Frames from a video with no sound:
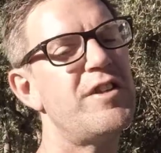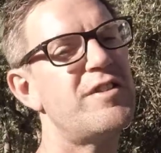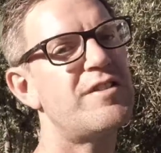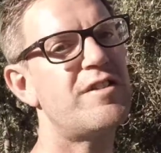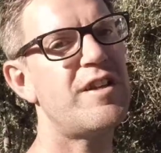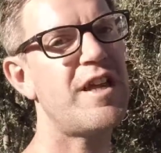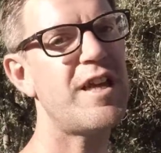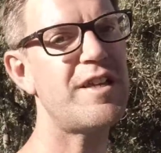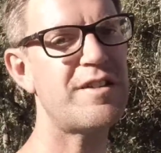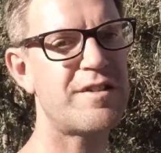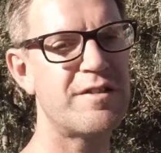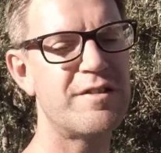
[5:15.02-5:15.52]

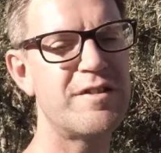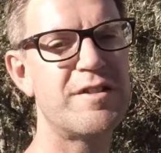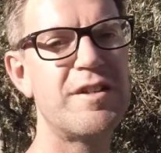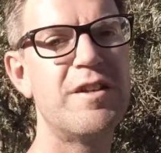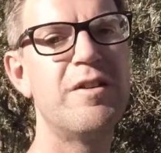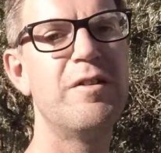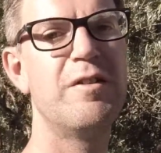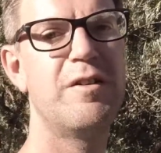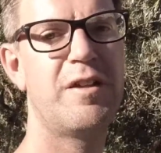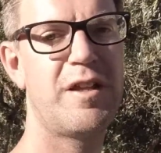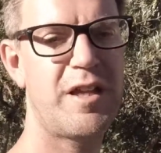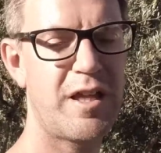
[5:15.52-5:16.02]
this isn't
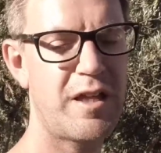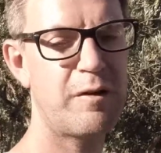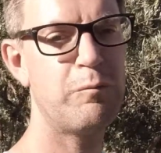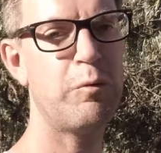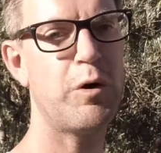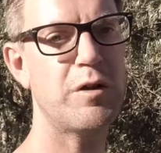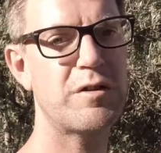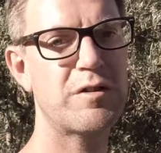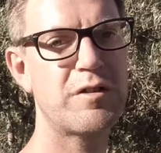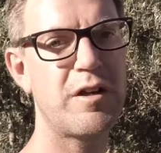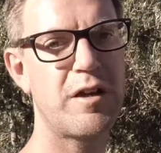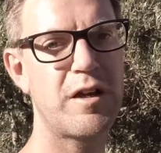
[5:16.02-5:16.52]

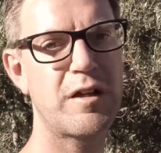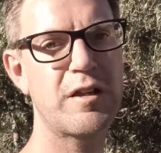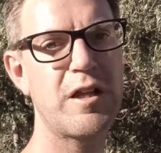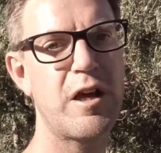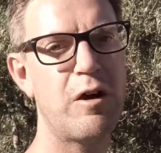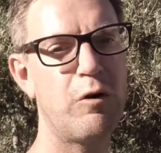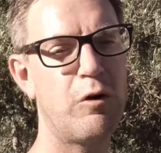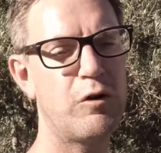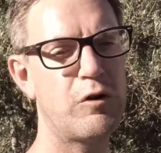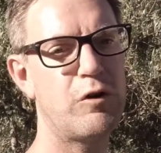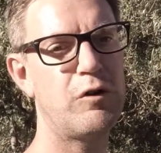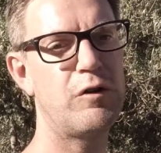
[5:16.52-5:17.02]
what's going to
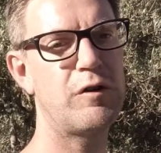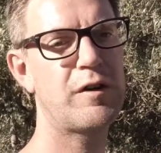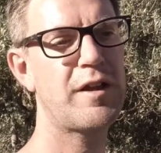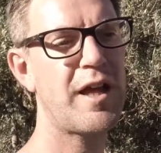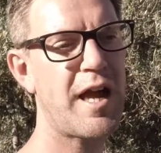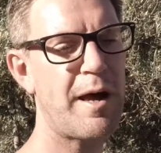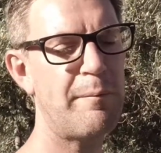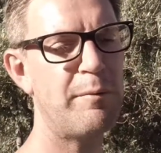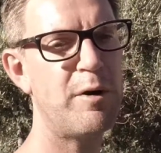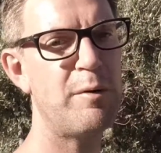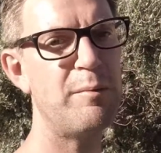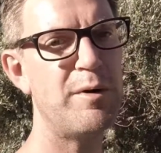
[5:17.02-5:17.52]
go on the
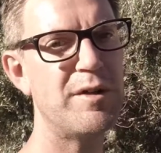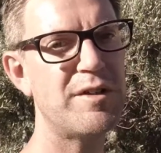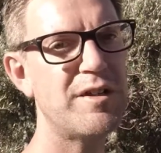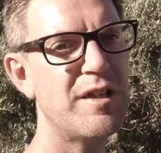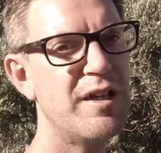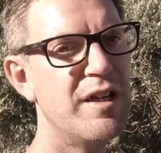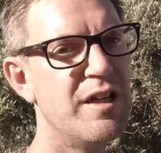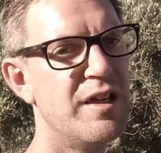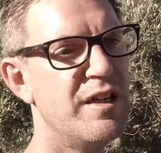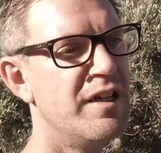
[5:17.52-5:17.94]
camera, but